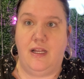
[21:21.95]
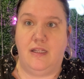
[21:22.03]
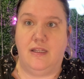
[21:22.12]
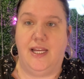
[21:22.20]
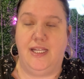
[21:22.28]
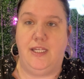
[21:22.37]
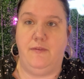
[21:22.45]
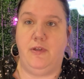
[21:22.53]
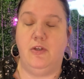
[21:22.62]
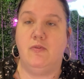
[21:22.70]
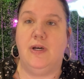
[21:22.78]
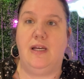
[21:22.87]
Like if
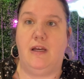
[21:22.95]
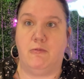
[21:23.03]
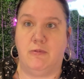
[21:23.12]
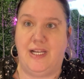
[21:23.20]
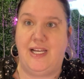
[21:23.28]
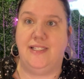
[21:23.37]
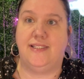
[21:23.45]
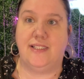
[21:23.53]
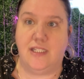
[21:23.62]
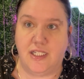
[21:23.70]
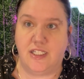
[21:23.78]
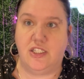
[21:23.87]
you want a wide
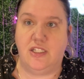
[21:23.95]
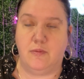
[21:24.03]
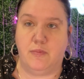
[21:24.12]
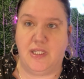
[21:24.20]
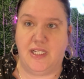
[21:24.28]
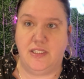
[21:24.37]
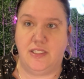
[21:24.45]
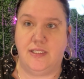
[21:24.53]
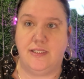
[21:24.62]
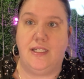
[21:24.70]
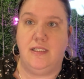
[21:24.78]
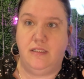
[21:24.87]
selection of
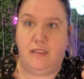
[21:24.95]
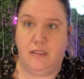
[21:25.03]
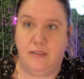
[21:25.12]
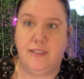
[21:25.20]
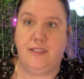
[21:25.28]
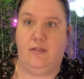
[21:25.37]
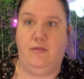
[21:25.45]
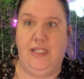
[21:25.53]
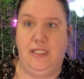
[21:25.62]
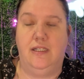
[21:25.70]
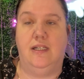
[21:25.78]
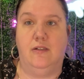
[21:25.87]
blushes, NARS is the way
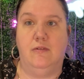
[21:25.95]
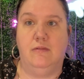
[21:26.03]
to go.